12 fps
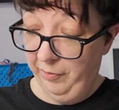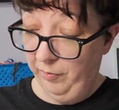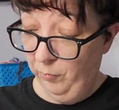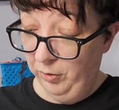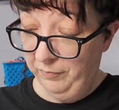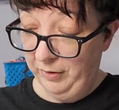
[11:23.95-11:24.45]

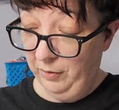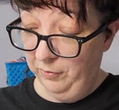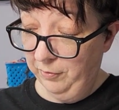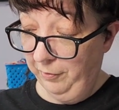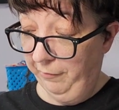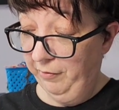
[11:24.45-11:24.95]
one of our
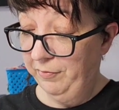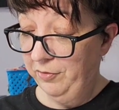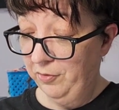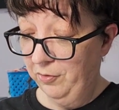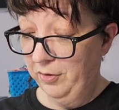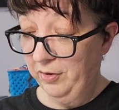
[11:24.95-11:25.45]
local thrift
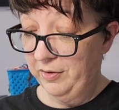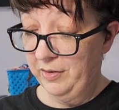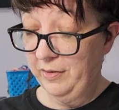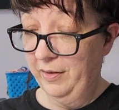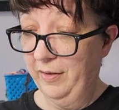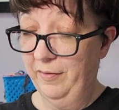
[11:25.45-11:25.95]
stores
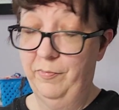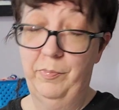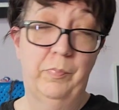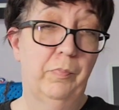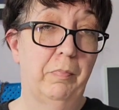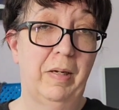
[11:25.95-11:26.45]
that I've
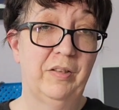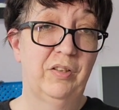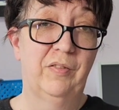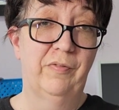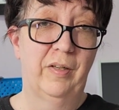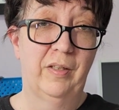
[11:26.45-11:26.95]
managed to
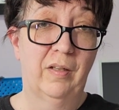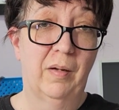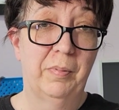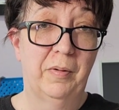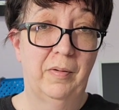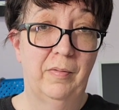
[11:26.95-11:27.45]
find a
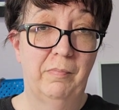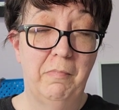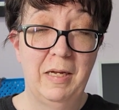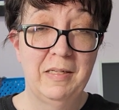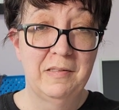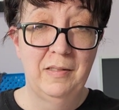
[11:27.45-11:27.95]
couple of
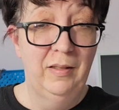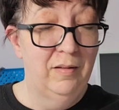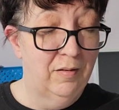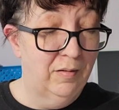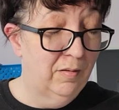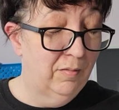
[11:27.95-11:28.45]
magazines
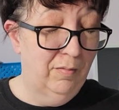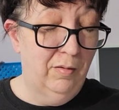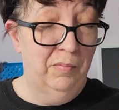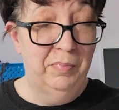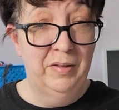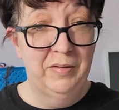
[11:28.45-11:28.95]
and a little
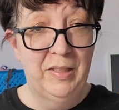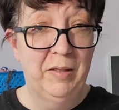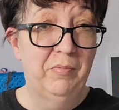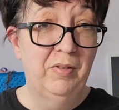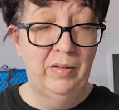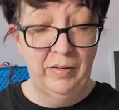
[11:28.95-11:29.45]
bit of
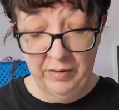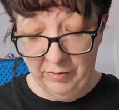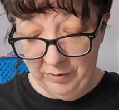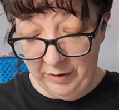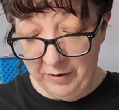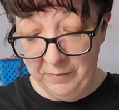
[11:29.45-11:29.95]
DMC here and
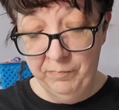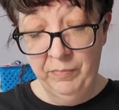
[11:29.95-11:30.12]
there.